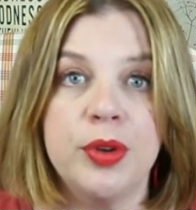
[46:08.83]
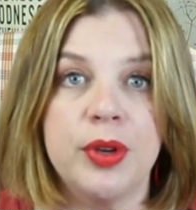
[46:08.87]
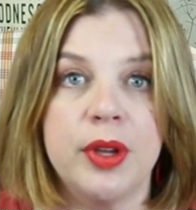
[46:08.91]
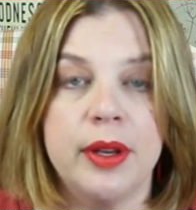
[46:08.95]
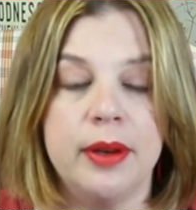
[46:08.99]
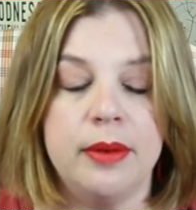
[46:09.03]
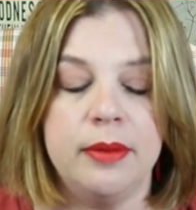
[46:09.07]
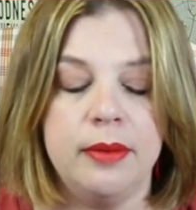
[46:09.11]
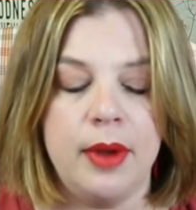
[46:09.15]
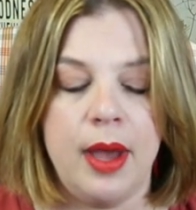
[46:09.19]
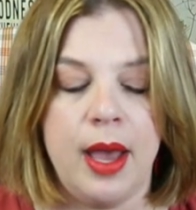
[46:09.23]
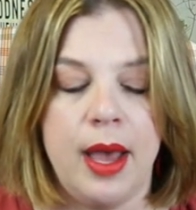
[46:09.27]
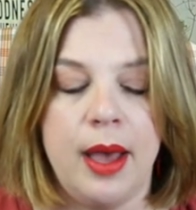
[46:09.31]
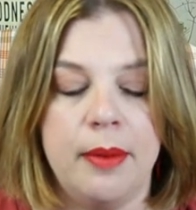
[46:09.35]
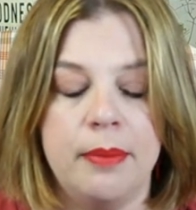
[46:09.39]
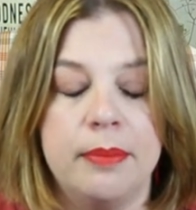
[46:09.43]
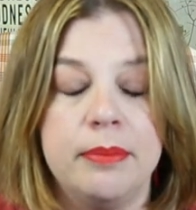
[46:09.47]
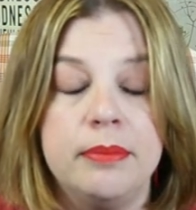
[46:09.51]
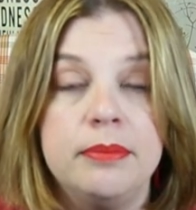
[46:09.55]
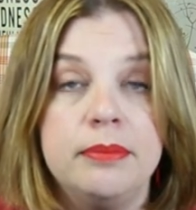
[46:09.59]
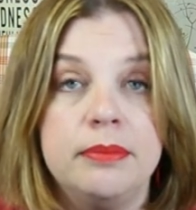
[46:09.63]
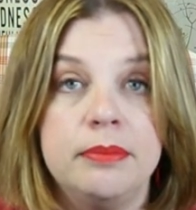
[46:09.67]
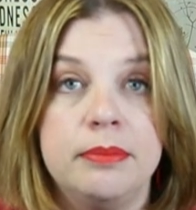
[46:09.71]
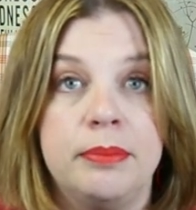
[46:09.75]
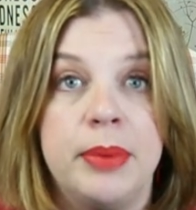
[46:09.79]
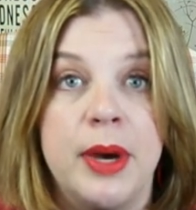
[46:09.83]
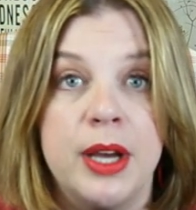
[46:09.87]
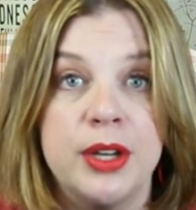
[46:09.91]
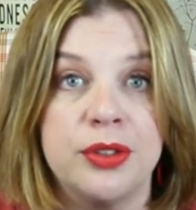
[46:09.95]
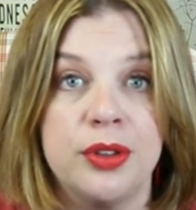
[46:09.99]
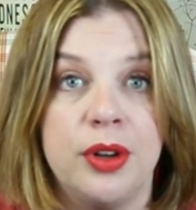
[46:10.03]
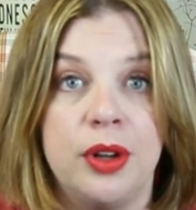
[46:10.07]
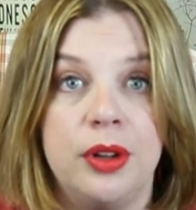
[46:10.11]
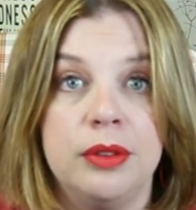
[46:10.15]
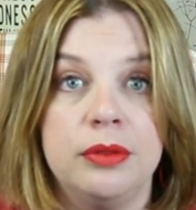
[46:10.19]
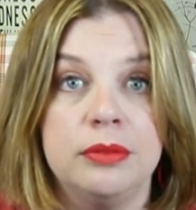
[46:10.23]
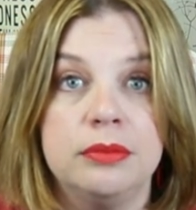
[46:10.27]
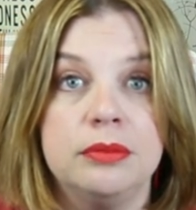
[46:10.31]
You can um,
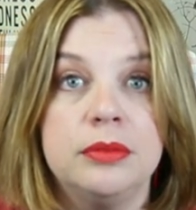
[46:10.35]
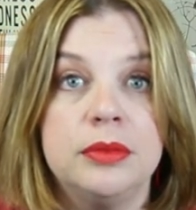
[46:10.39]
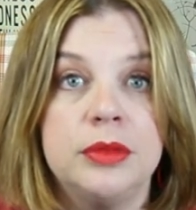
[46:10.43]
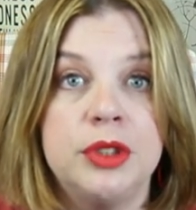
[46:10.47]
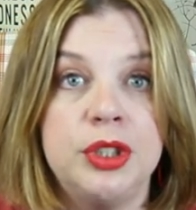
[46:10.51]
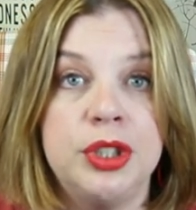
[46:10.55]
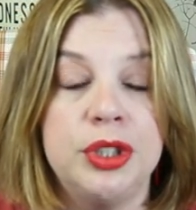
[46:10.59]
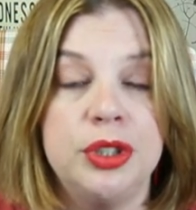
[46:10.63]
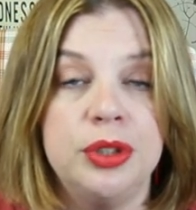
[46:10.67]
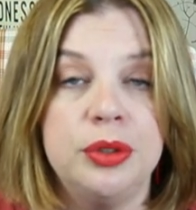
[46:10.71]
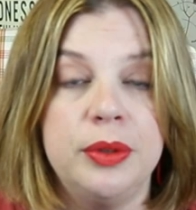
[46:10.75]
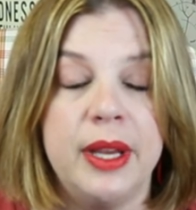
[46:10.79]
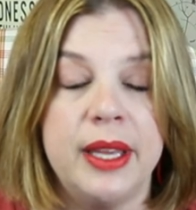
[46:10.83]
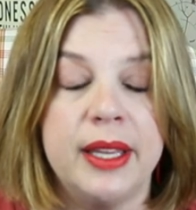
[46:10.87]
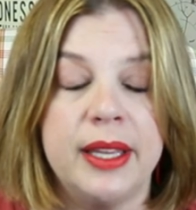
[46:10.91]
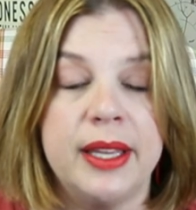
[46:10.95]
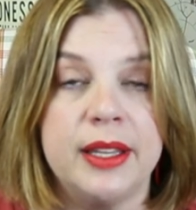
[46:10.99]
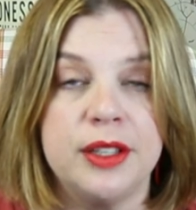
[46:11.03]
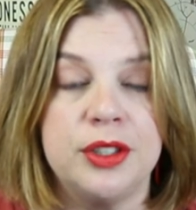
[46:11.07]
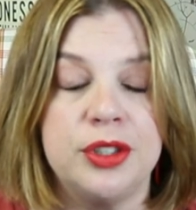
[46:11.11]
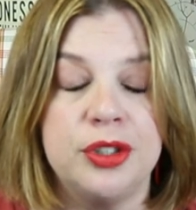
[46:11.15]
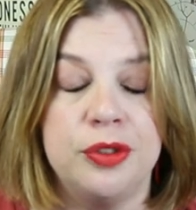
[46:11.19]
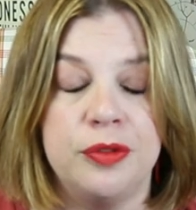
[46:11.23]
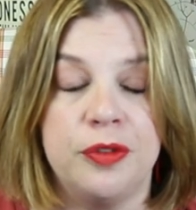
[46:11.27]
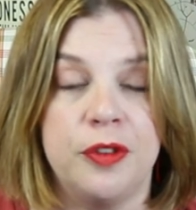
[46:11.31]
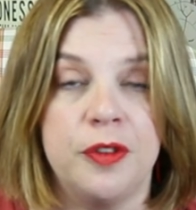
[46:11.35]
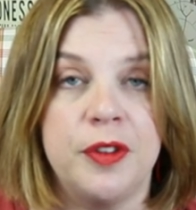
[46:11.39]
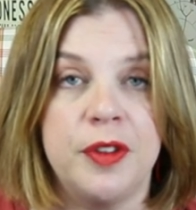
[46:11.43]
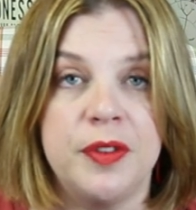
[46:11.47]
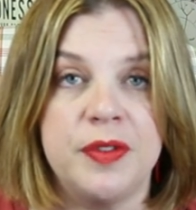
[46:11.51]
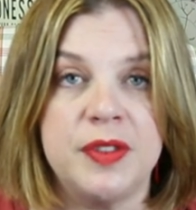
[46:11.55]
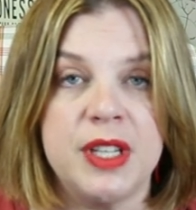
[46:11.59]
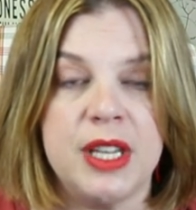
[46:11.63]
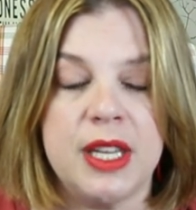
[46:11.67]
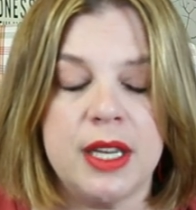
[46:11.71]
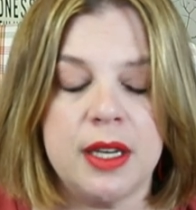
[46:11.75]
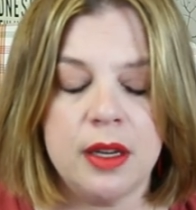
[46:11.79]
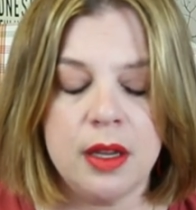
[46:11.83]
bundle two and get two for
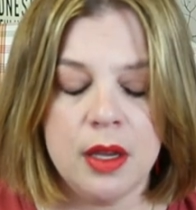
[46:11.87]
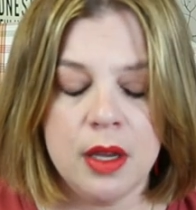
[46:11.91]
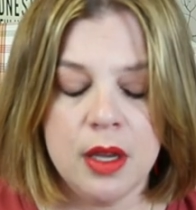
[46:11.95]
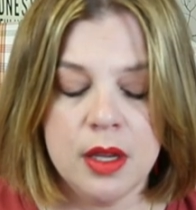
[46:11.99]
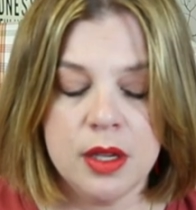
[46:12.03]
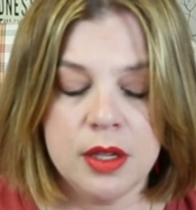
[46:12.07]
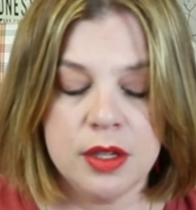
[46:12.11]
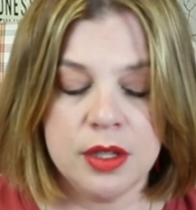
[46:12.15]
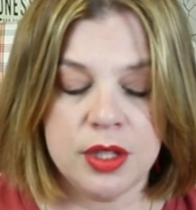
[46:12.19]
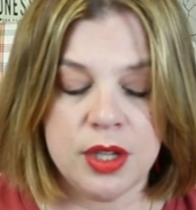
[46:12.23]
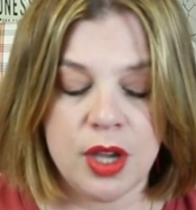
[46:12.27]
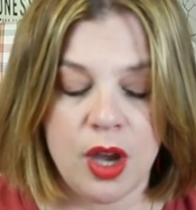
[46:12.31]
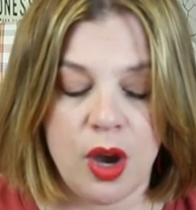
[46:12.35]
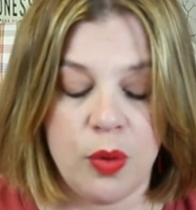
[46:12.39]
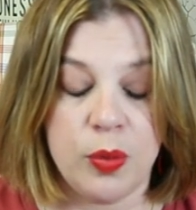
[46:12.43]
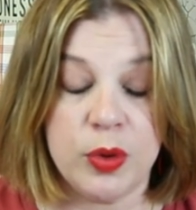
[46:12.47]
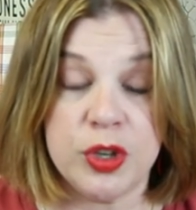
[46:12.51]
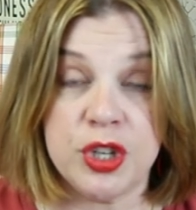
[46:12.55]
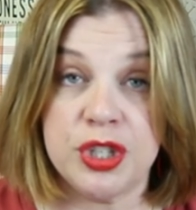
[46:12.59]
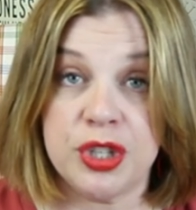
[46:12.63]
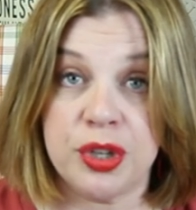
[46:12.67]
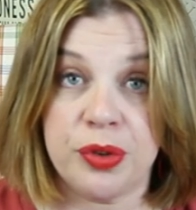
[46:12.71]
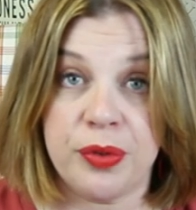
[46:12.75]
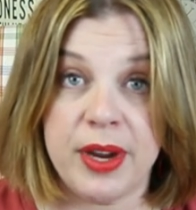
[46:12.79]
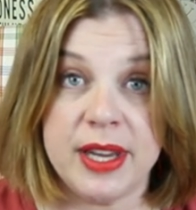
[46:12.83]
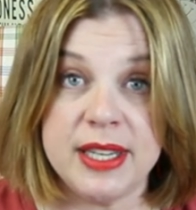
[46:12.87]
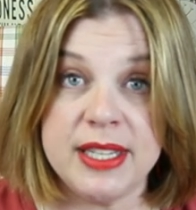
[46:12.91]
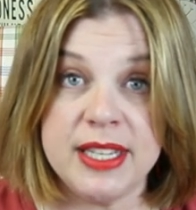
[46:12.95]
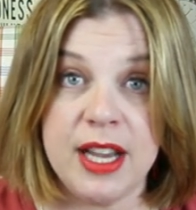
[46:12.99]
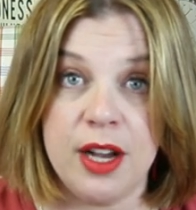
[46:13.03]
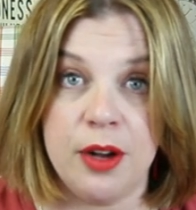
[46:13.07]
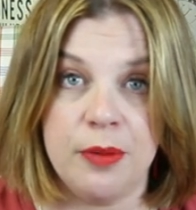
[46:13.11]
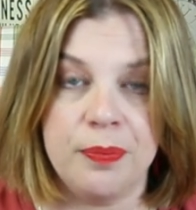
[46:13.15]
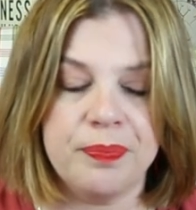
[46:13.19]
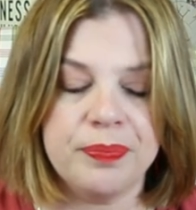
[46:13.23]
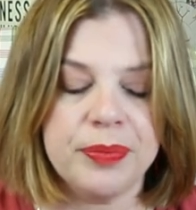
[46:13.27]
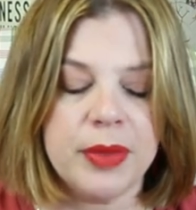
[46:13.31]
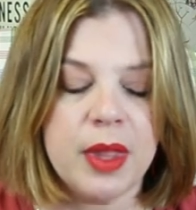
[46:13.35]
15, so which is a great
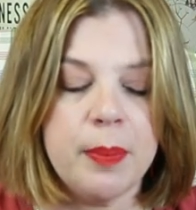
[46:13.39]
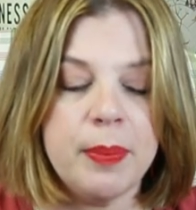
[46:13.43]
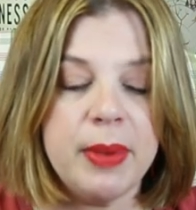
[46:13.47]
deal.